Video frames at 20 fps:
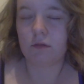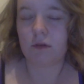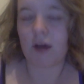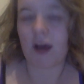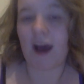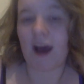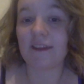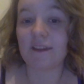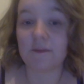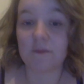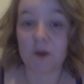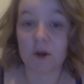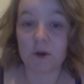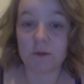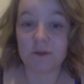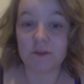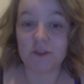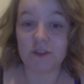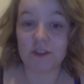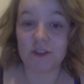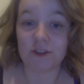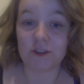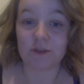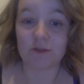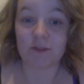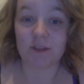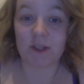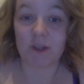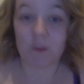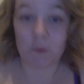At the moment, she's not
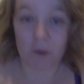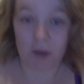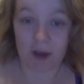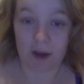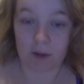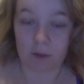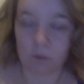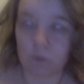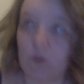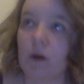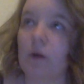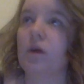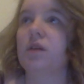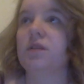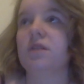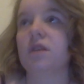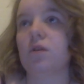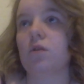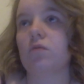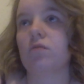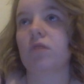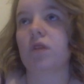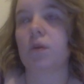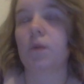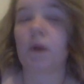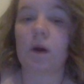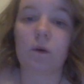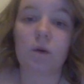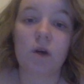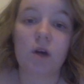really well. Well, I say not really
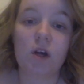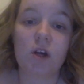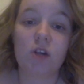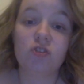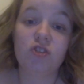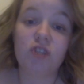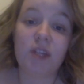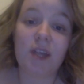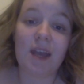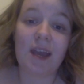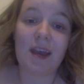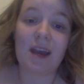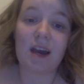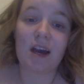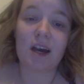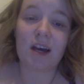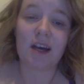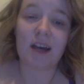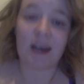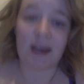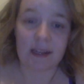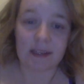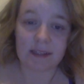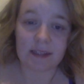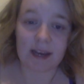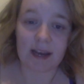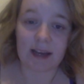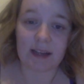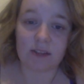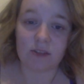well. She hit her head
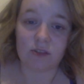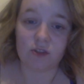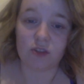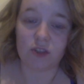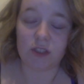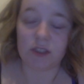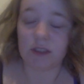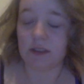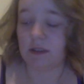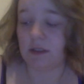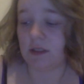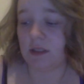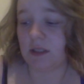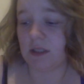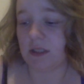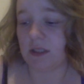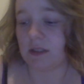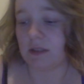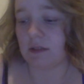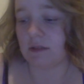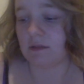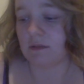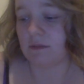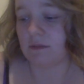and she isn't